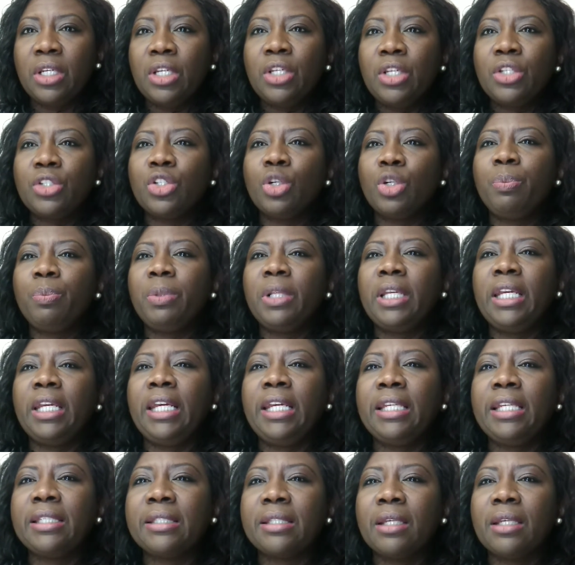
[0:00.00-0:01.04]
So
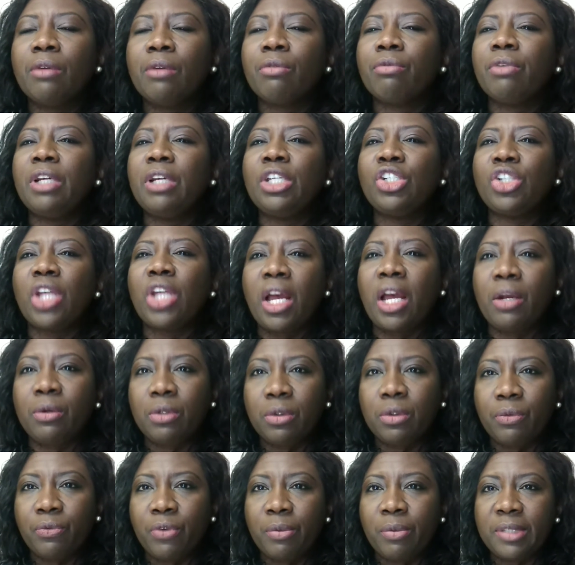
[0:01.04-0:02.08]
please reach out
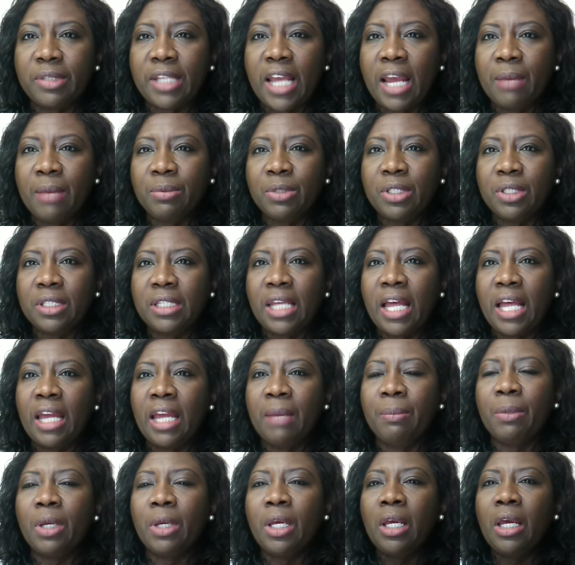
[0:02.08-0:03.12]
from time to
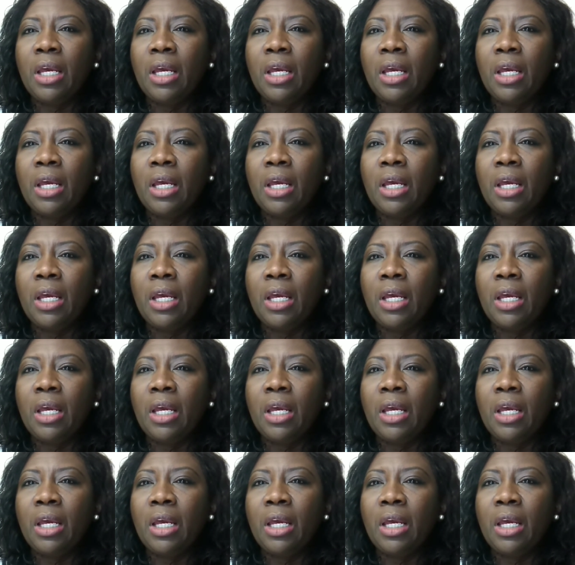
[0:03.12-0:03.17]
time